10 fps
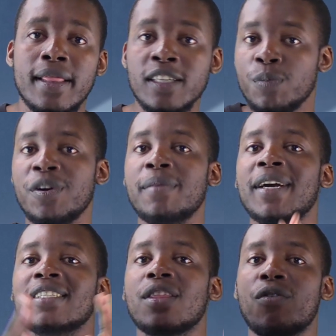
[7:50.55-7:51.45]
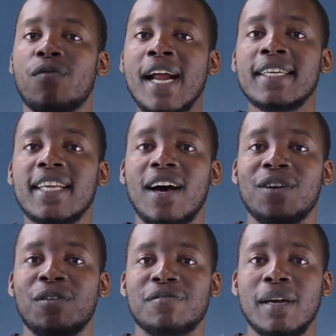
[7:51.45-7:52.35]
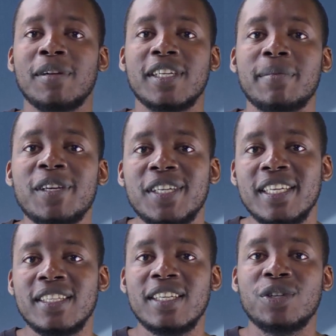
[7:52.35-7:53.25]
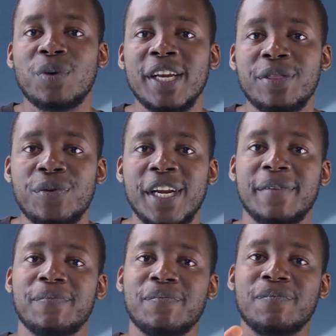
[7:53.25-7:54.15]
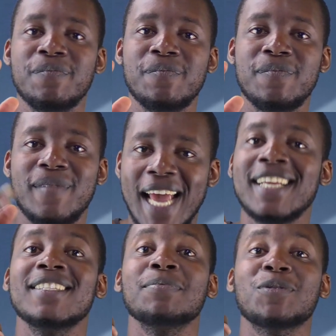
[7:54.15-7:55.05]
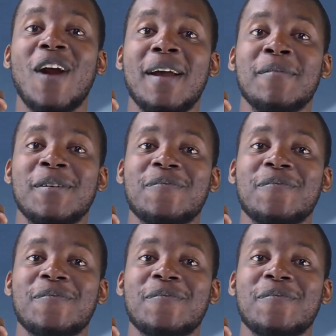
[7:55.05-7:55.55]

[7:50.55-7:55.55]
That's pretty much the rundown of WWDC 23. Like and subscribe.